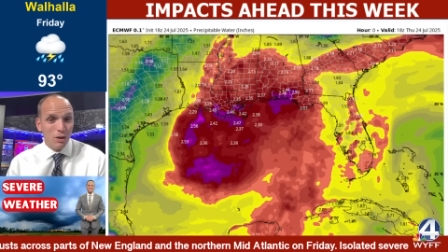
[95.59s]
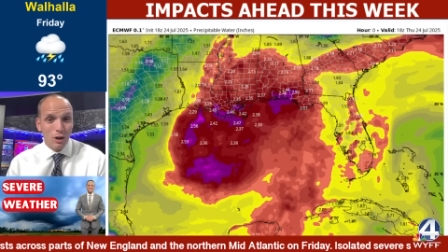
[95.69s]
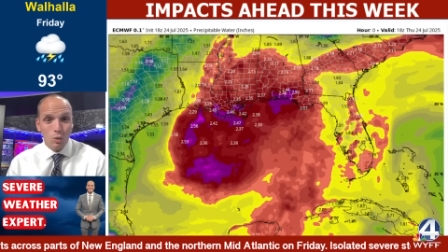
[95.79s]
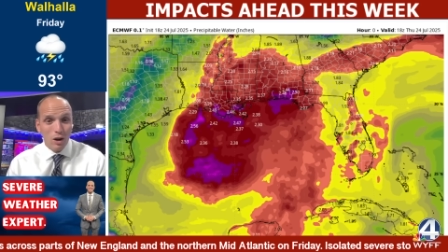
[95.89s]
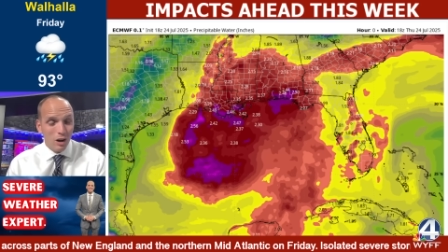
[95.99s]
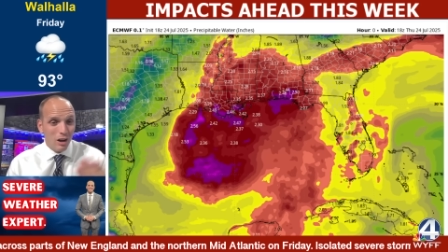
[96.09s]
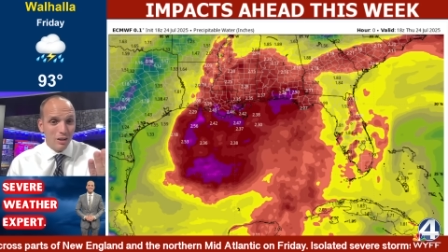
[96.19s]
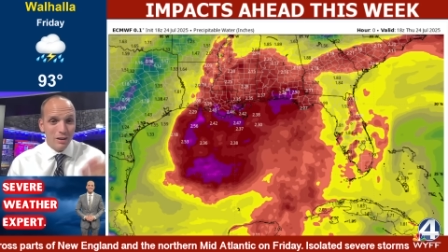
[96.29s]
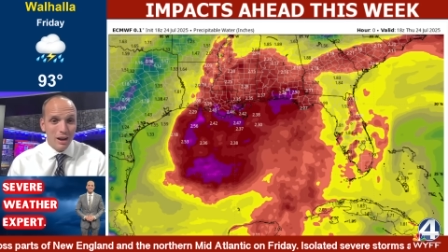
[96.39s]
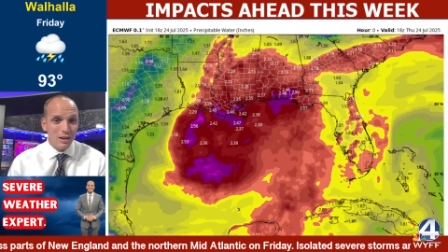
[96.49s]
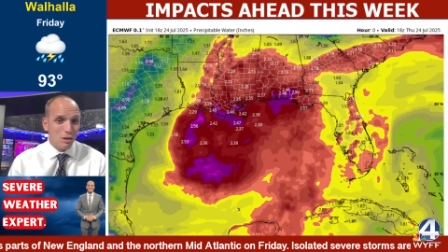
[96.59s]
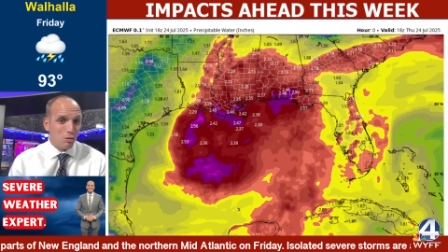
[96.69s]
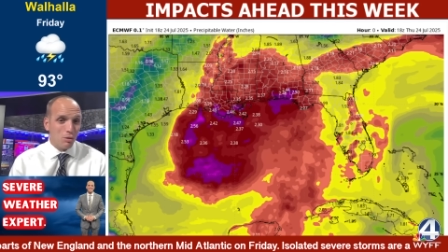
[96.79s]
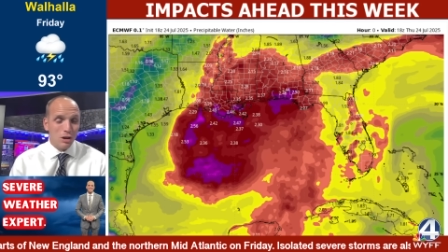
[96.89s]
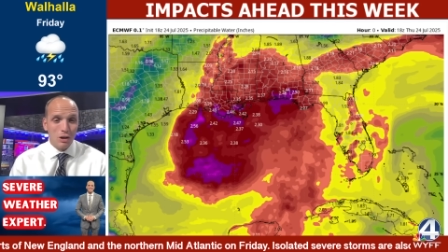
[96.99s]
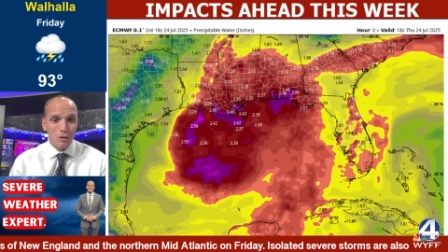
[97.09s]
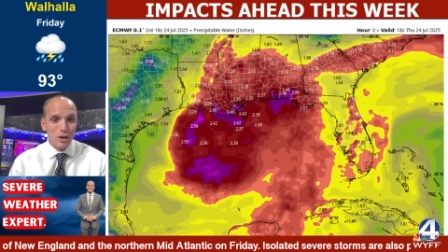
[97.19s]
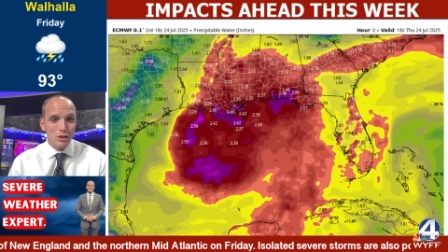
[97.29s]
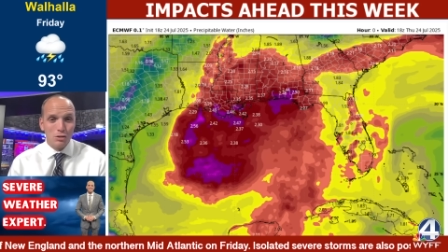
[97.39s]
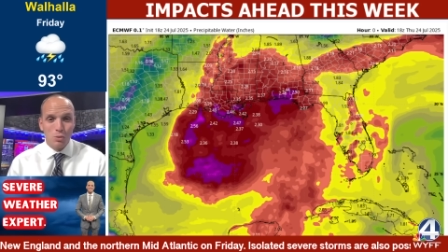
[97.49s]
Like Walhalla, 93
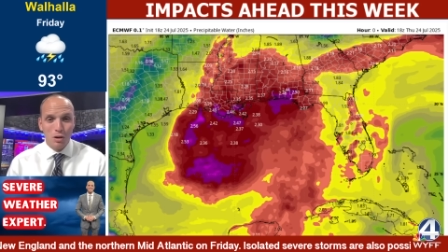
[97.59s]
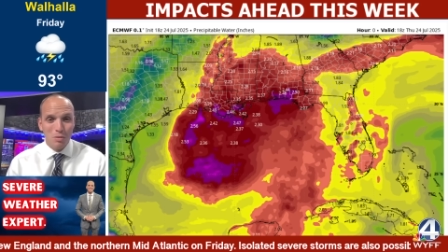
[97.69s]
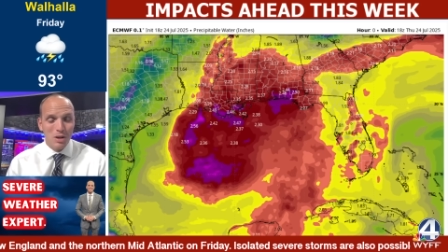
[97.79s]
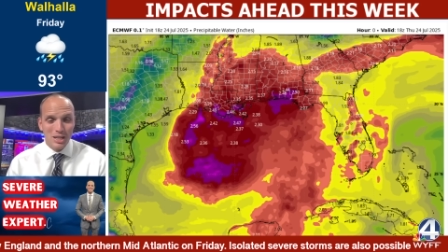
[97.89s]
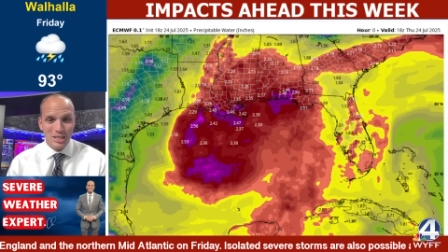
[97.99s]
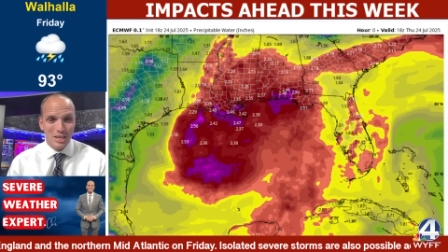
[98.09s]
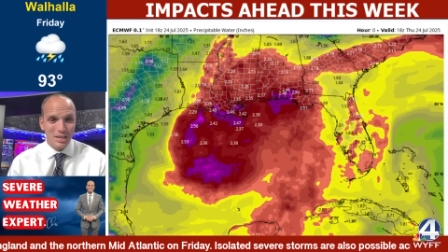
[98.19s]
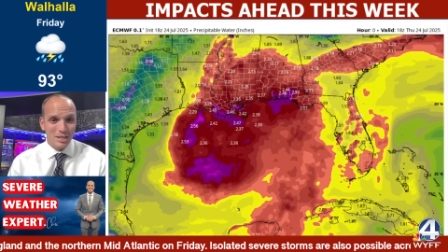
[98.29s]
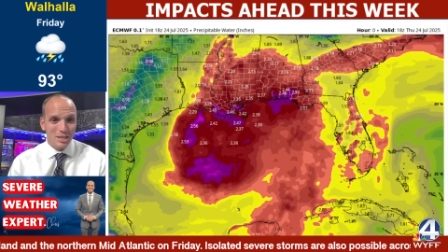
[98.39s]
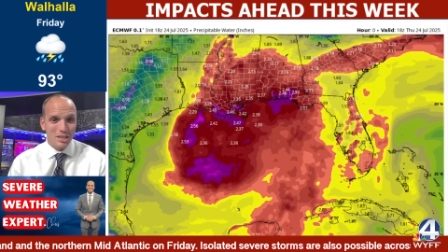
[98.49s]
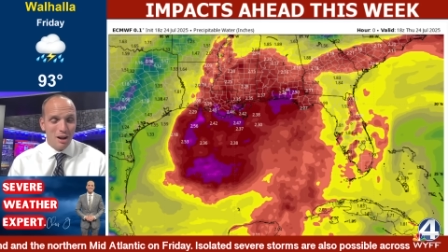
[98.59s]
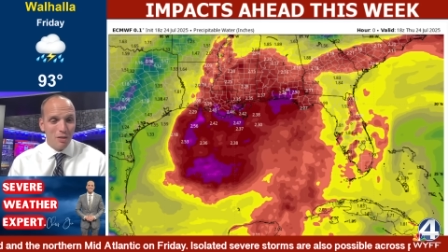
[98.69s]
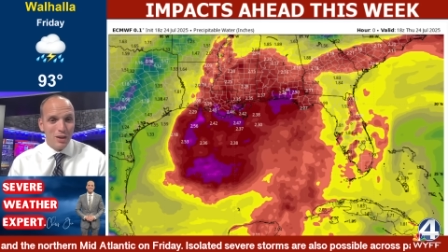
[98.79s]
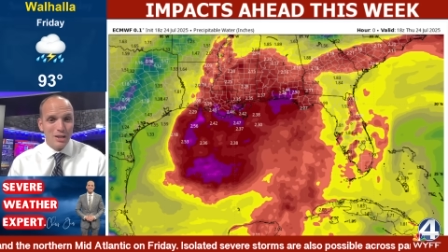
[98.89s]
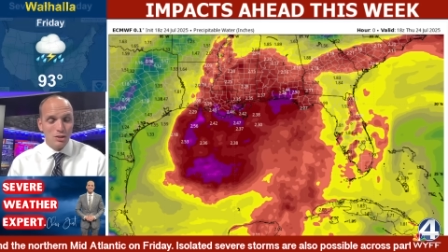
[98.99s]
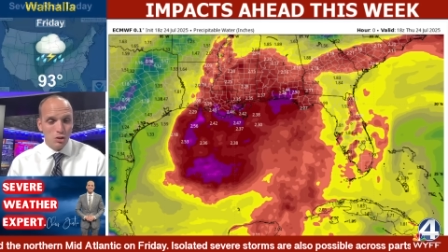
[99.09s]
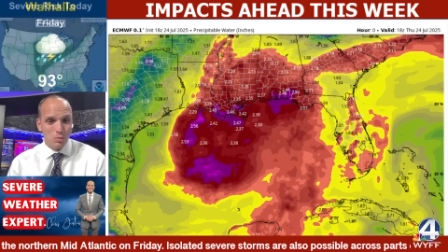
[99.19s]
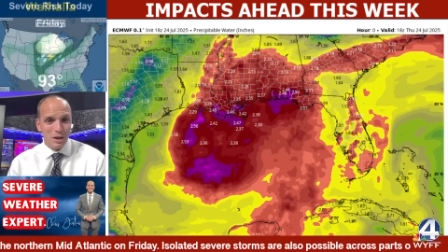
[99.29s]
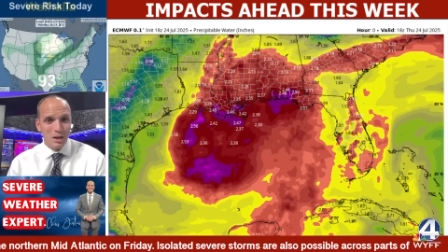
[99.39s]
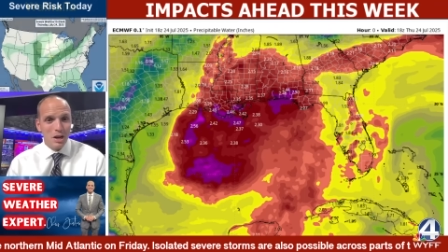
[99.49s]
degrees, just one of the many cities in the southeast. It'll be